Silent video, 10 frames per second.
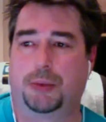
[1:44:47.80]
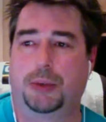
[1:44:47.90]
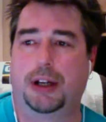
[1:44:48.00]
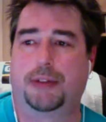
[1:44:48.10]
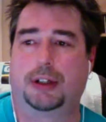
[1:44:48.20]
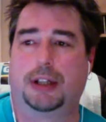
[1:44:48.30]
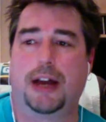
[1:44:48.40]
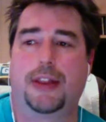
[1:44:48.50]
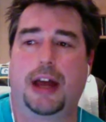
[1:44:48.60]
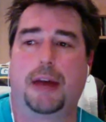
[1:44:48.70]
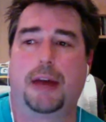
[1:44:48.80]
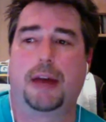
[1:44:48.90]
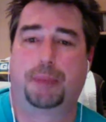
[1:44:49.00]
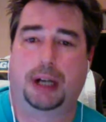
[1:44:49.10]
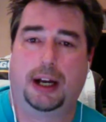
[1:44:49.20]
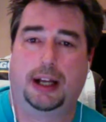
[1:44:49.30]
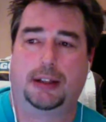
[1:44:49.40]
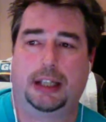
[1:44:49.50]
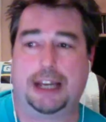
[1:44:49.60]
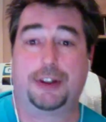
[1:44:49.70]
never allow that. But
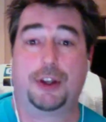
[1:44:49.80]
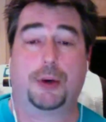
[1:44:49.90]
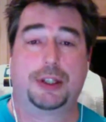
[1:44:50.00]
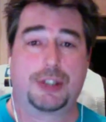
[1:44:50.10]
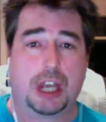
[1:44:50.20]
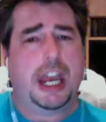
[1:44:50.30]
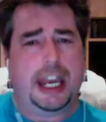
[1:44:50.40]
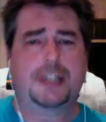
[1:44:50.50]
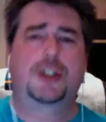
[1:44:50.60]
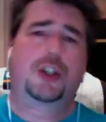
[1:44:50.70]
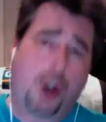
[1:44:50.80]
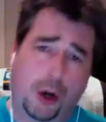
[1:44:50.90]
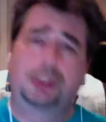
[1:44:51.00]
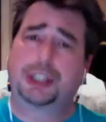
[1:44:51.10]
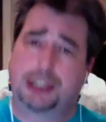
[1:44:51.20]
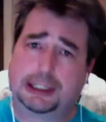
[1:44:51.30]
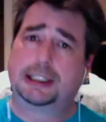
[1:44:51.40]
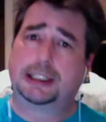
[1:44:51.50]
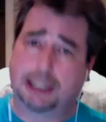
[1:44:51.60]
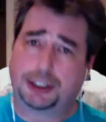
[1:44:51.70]
even though it's coach's
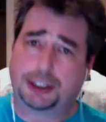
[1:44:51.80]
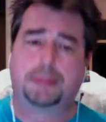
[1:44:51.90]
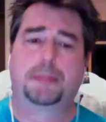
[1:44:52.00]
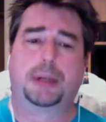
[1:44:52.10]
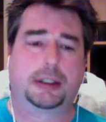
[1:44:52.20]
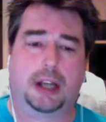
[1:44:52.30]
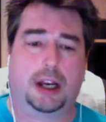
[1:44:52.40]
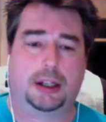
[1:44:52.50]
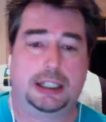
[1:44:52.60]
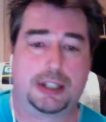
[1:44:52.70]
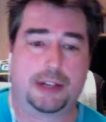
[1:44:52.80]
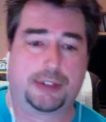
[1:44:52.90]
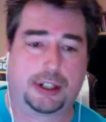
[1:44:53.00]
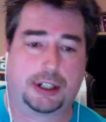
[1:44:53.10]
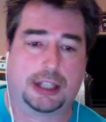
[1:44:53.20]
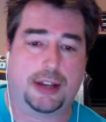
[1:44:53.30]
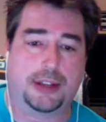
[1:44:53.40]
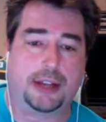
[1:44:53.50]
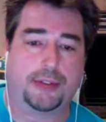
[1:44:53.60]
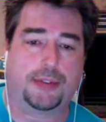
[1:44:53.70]
decision, but no, he's never going to allow
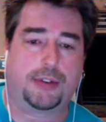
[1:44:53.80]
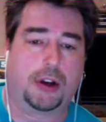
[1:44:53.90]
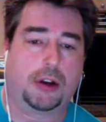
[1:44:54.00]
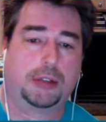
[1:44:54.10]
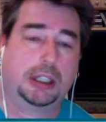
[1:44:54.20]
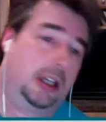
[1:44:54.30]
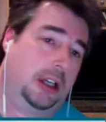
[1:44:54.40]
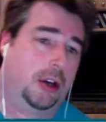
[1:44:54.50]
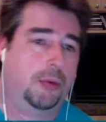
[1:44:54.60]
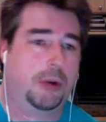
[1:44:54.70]
that. So, what